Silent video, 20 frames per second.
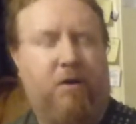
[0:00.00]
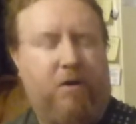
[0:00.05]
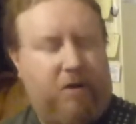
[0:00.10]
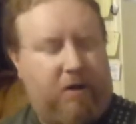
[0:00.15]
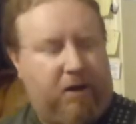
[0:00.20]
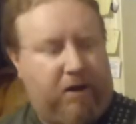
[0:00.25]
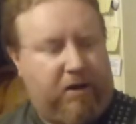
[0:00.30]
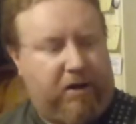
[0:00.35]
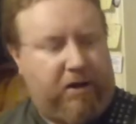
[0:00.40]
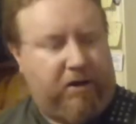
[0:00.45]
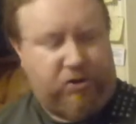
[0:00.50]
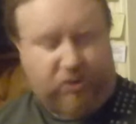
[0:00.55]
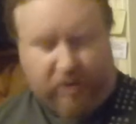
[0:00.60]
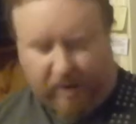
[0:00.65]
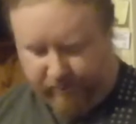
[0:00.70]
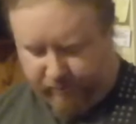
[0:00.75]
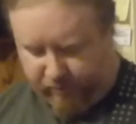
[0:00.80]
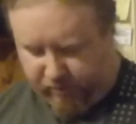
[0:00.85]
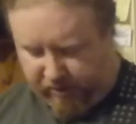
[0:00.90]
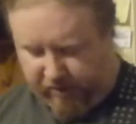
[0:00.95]
And next
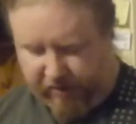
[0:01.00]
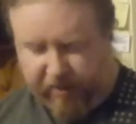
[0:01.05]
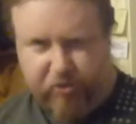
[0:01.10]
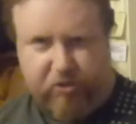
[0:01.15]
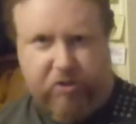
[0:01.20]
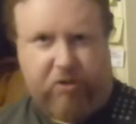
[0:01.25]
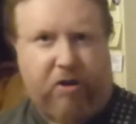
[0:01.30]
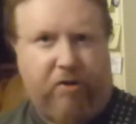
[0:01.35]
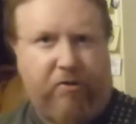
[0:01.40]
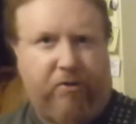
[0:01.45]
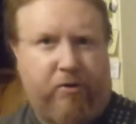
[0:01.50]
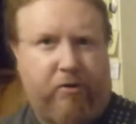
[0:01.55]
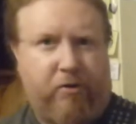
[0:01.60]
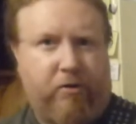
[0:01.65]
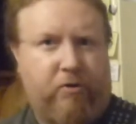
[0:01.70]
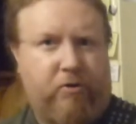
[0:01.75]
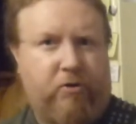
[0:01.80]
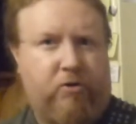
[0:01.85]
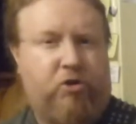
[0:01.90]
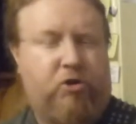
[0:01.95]
after that is
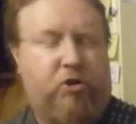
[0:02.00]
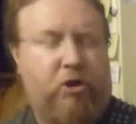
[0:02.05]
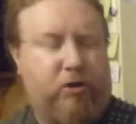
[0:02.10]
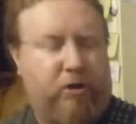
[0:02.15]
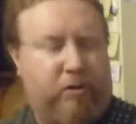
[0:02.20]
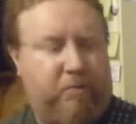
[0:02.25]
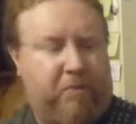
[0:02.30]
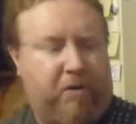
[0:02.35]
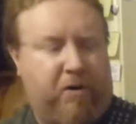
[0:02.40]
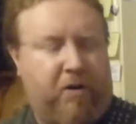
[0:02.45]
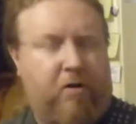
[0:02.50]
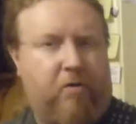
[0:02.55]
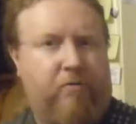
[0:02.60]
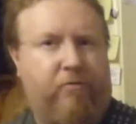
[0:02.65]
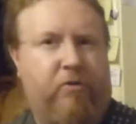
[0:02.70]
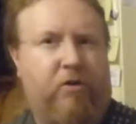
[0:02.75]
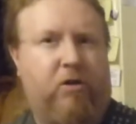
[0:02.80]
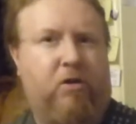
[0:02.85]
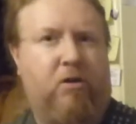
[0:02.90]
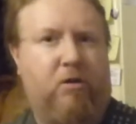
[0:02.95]
another chuggy part of
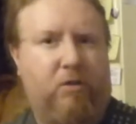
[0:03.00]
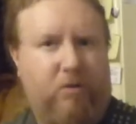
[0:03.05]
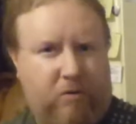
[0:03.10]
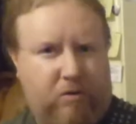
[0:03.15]
the